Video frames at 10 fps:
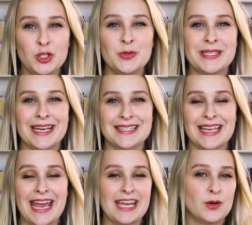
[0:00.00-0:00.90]
News Desk,
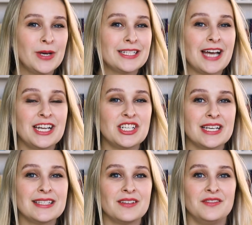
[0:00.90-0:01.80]
a quick
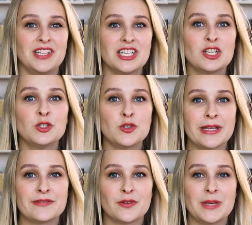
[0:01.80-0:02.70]
digest of digital
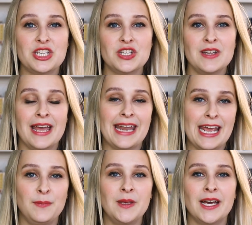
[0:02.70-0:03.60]
transformation and
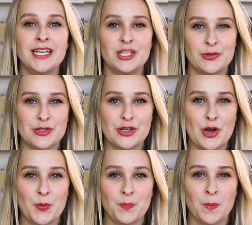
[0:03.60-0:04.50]
API news to
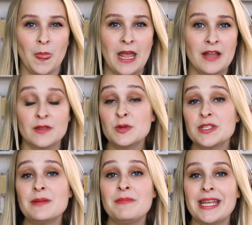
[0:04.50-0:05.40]
know. The
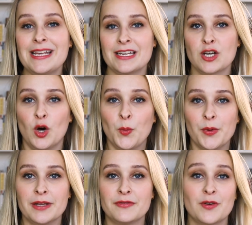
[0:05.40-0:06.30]
most immediate
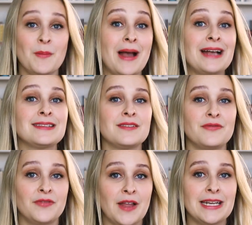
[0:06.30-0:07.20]
culprit for massive
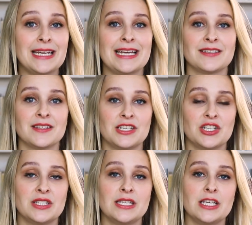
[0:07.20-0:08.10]
flight
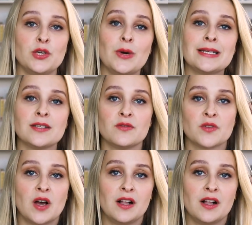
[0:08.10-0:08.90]
cancellations in the US over the